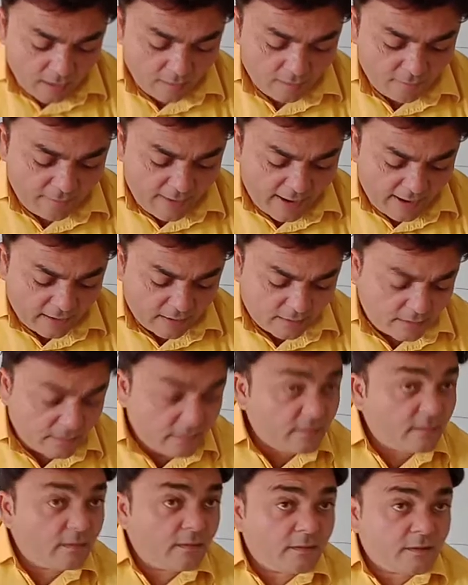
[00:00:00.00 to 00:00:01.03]

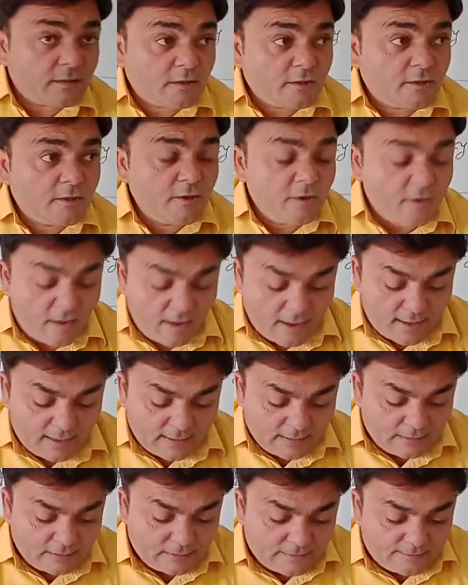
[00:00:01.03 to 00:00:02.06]

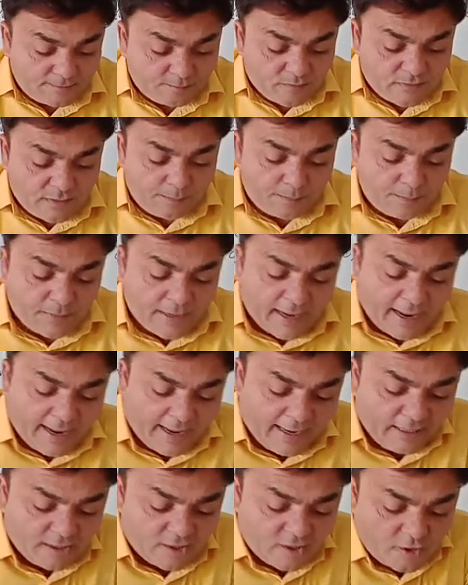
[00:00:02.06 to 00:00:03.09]
vacuous
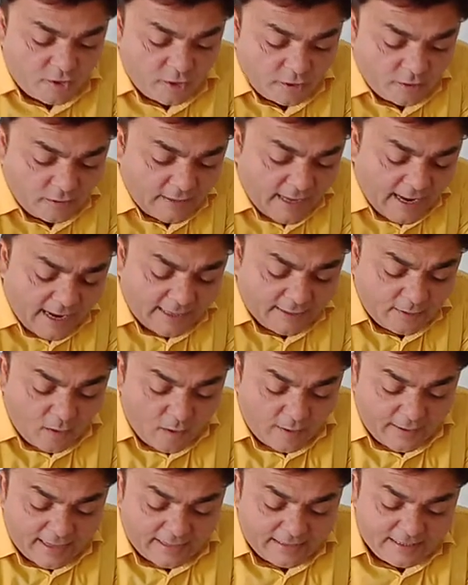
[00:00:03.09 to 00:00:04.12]
place due to death
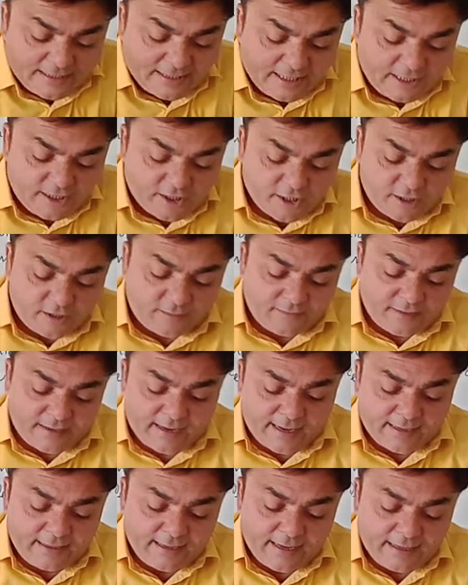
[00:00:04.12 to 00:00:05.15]
or resignation of the
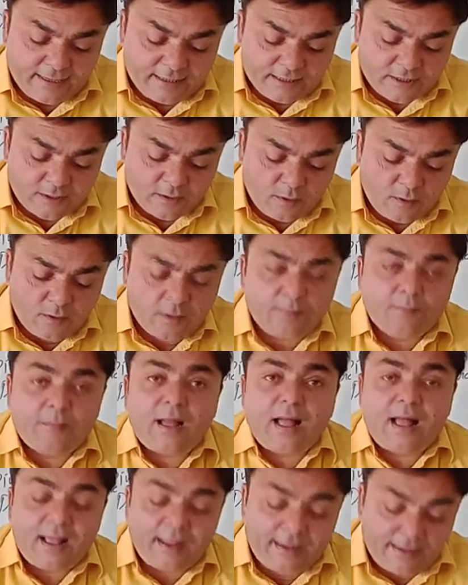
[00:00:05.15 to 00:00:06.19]
candidate is known
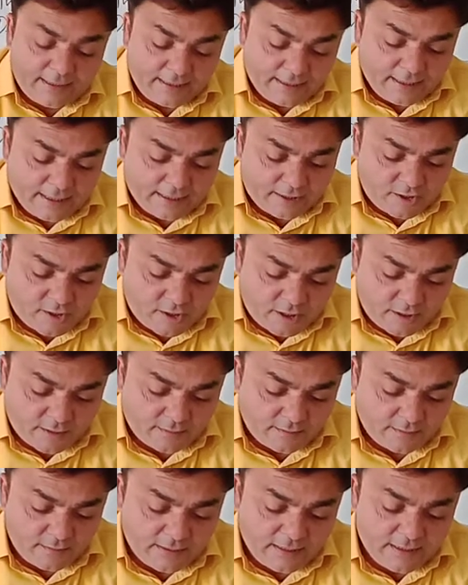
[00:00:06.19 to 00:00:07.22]
by
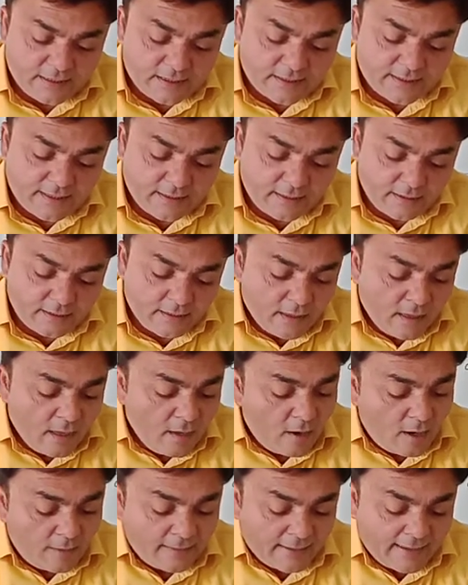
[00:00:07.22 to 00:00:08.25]
election.
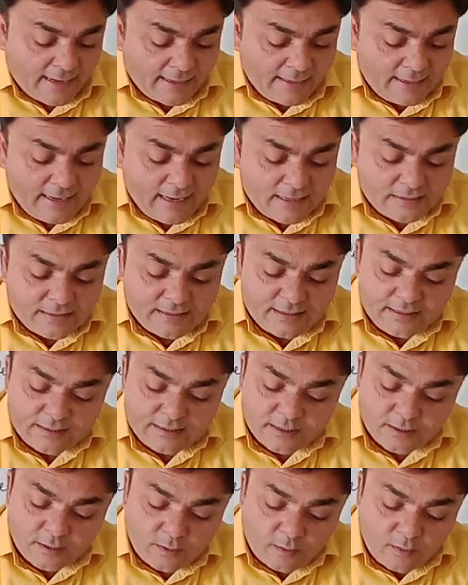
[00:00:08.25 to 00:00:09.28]
Of the candidates
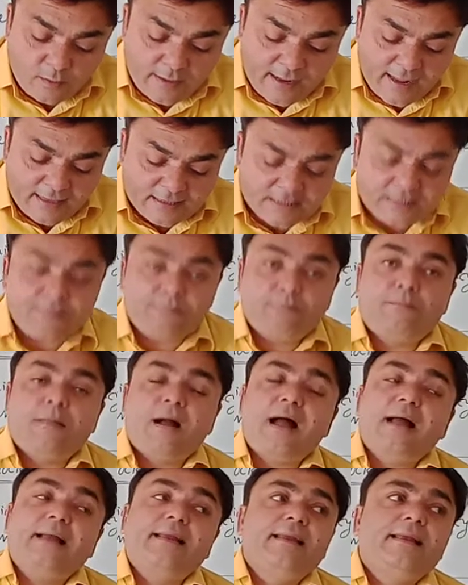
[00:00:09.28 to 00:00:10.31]
is known as
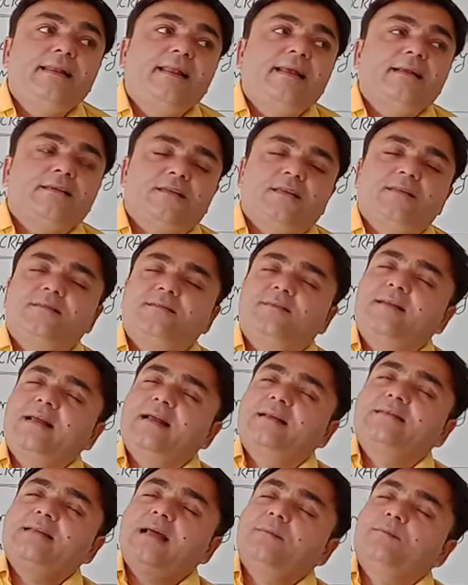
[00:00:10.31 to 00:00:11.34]
by elections. For
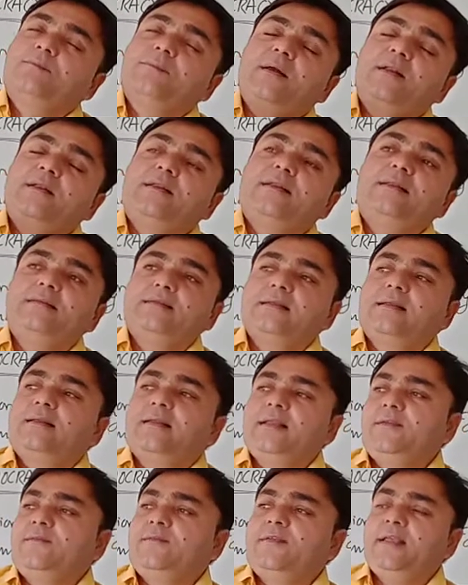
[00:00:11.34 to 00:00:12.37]
example,
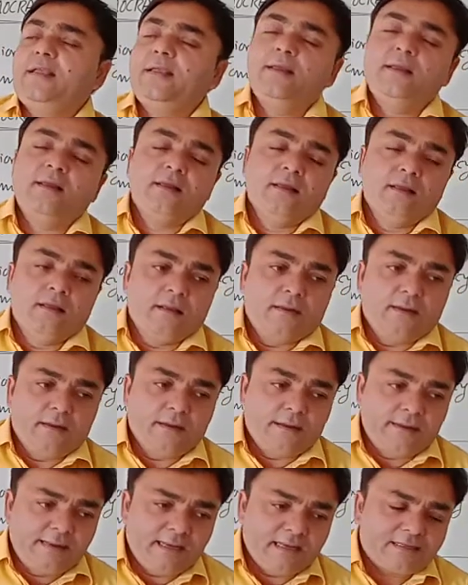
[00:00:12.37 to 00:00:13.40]
recently
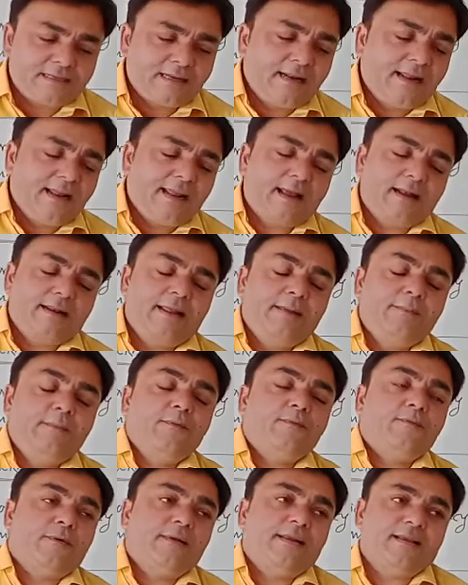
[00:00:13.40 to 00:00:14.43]
yesterday and
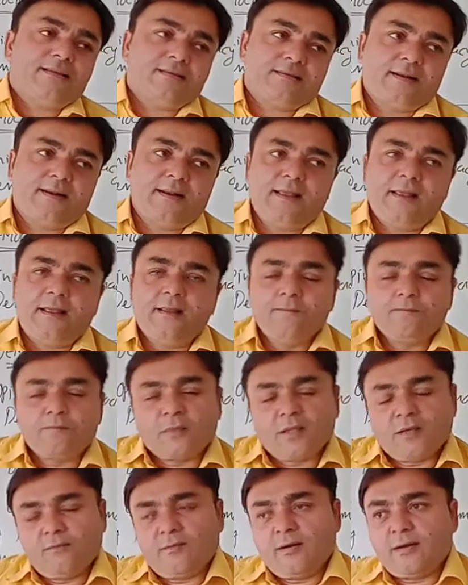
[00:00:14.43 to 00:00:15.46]
day before
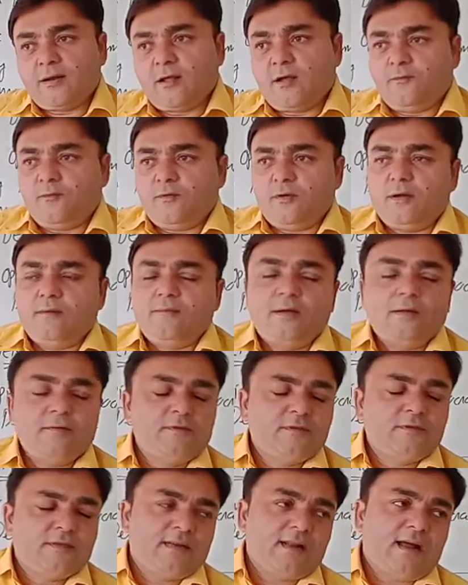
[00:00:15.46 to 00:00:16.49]
yesterday, one of our
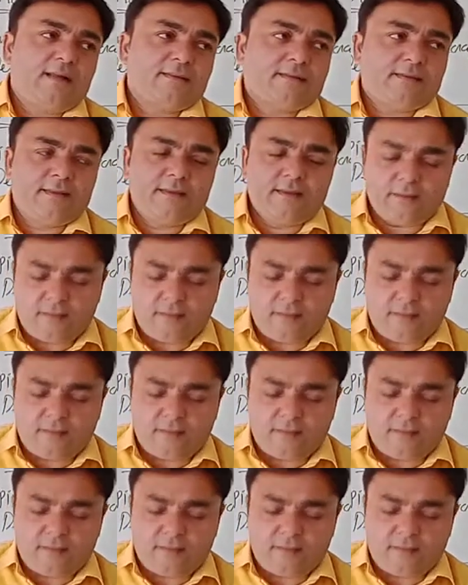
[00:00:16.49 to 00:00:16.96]
Gujarati